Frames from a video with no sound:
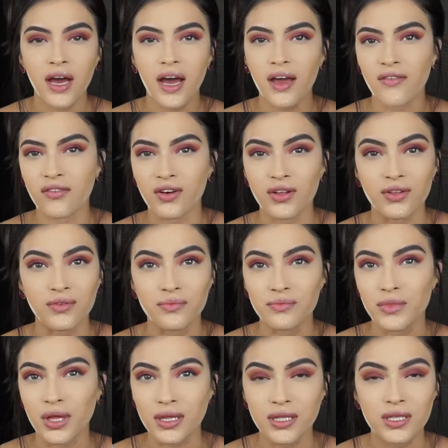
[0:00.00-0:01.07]
I feel
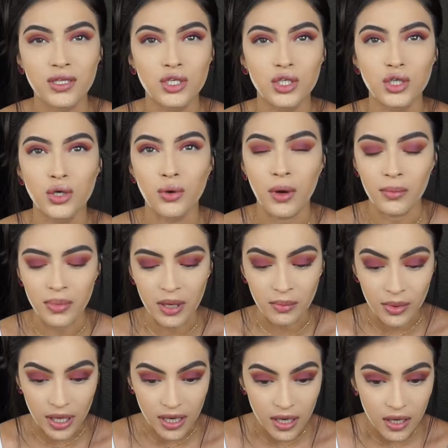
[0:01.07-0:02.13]
needs to be
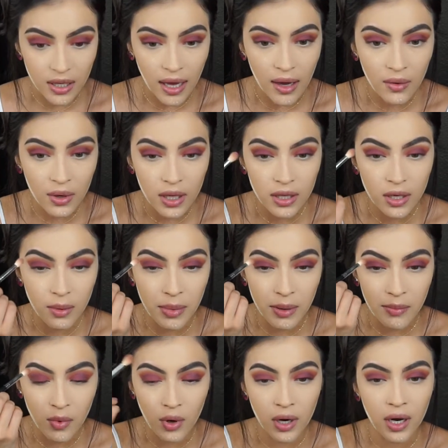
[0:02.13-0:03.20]
blended out a little
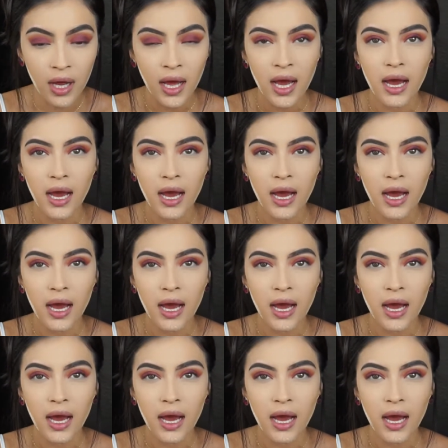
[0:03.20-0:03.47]
bit more.